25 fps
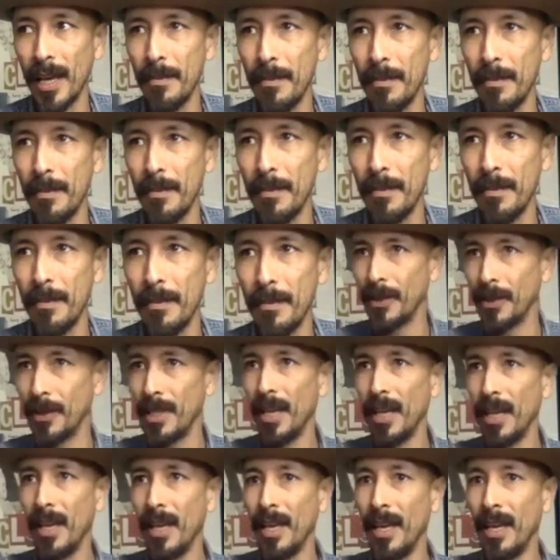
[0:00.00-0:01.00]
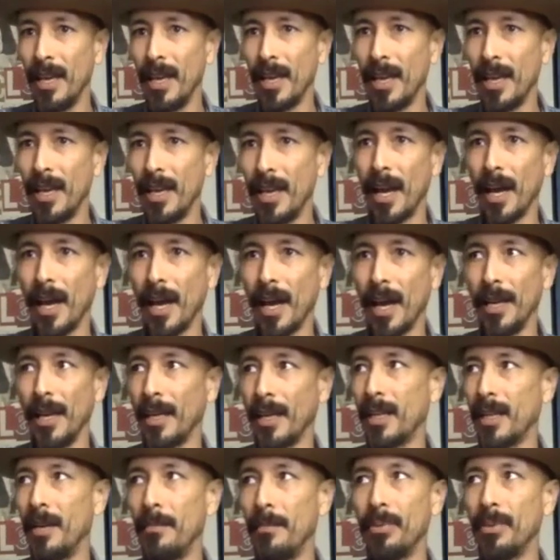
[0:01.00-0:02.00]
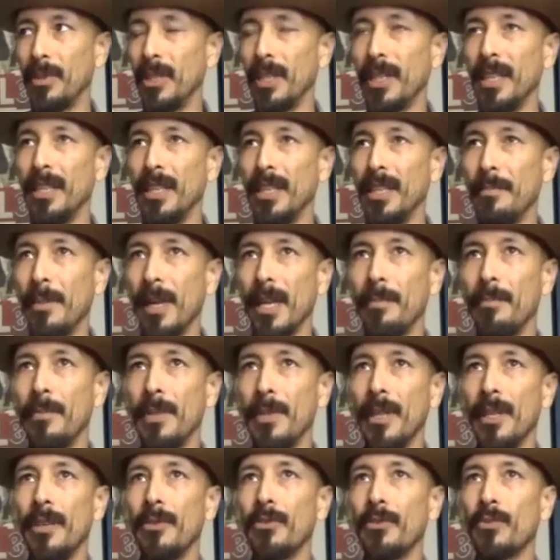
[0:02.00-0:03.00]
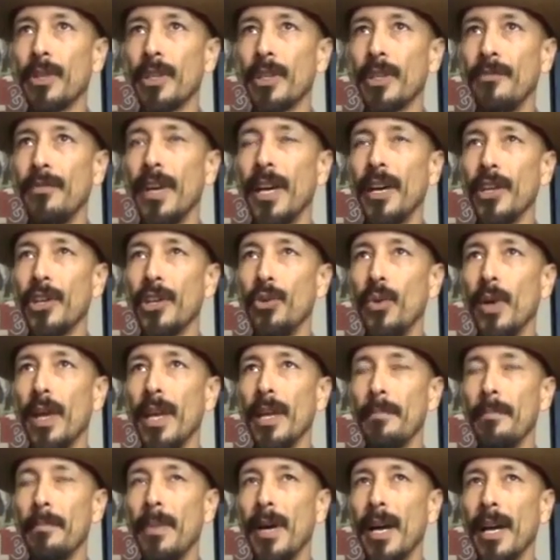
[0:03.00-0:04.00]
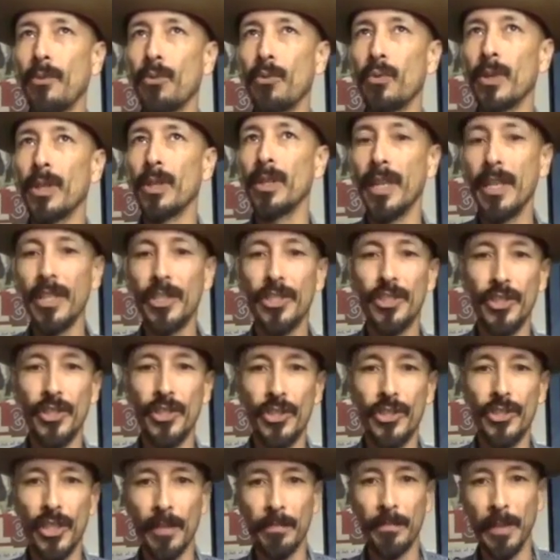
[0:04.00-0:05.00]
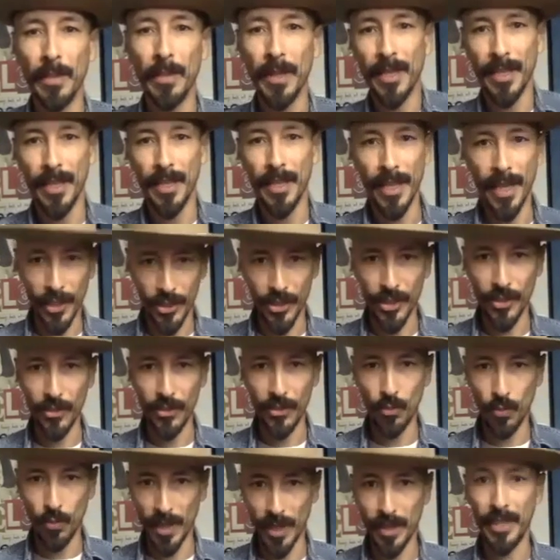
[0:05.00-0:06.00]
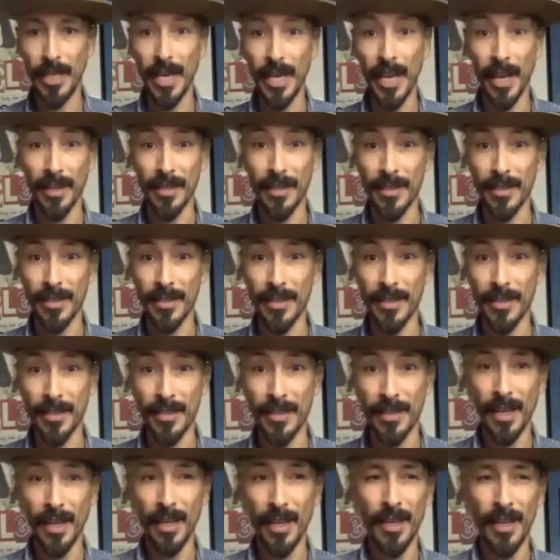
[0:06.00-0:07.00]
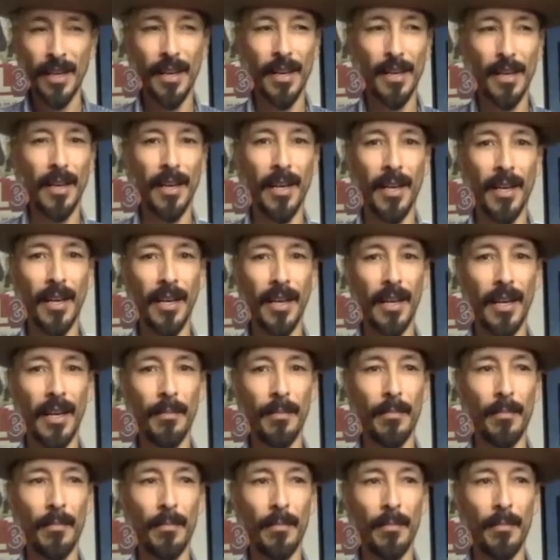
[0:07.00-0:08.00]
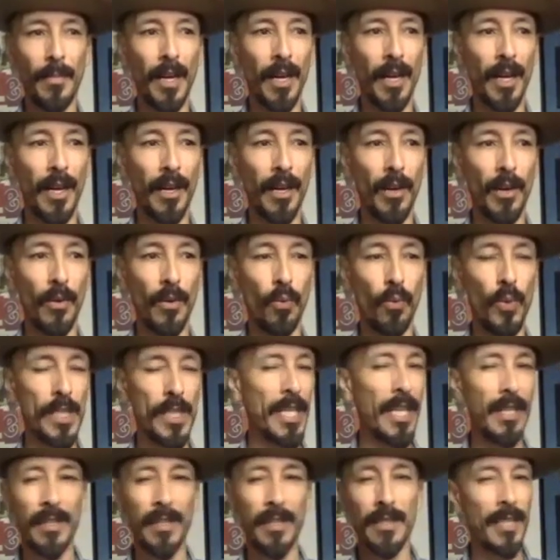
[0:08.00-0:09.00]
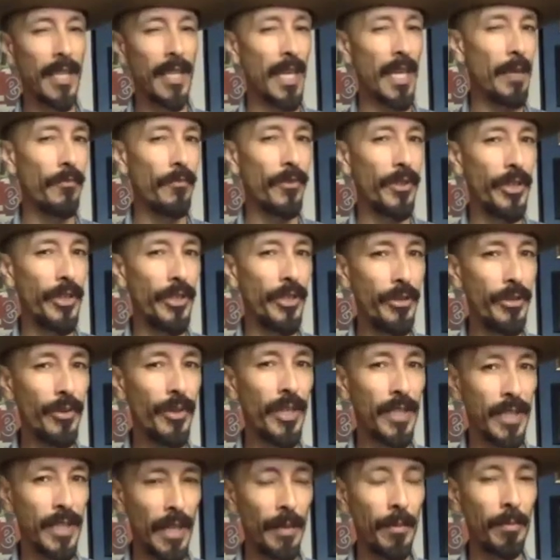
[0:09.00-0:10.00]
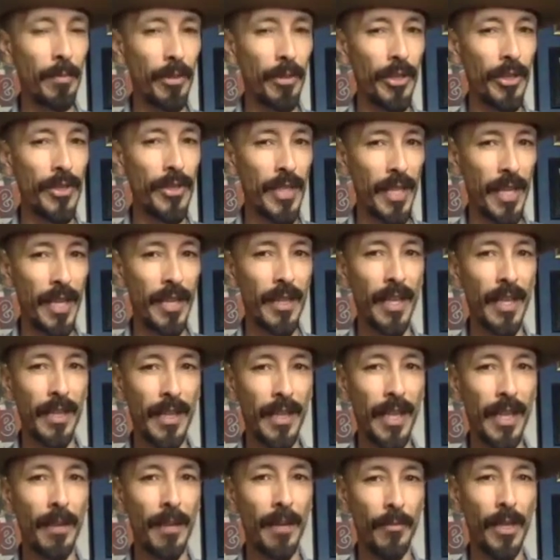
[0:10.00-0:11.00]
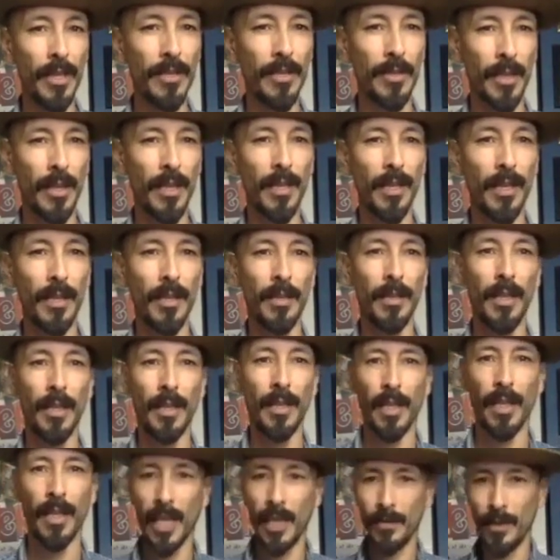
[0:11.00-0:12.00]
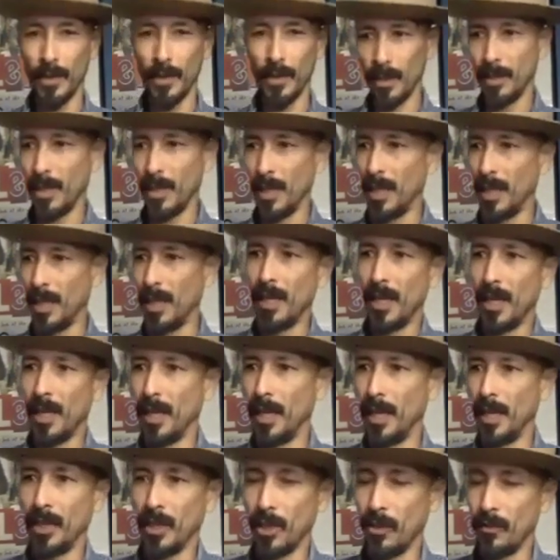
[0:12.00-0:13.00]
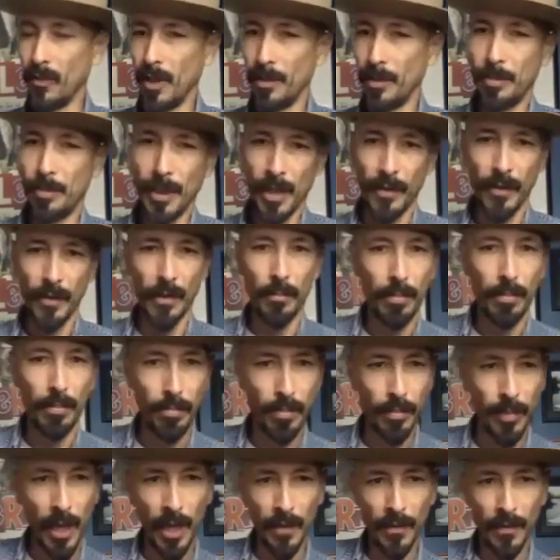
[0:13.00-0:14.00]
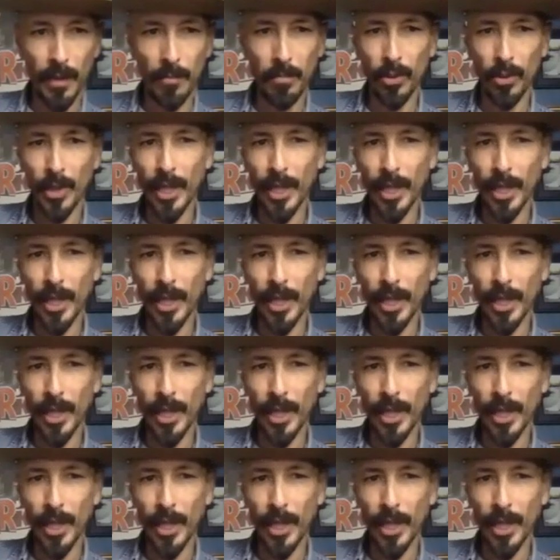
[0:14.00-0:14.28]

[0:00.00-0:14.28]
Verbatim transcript: became a parent, it completely made me reevaluate my relationship and connection with dance. Was that the same for you? Because I remember you saying that that was a kind of a little a bit of a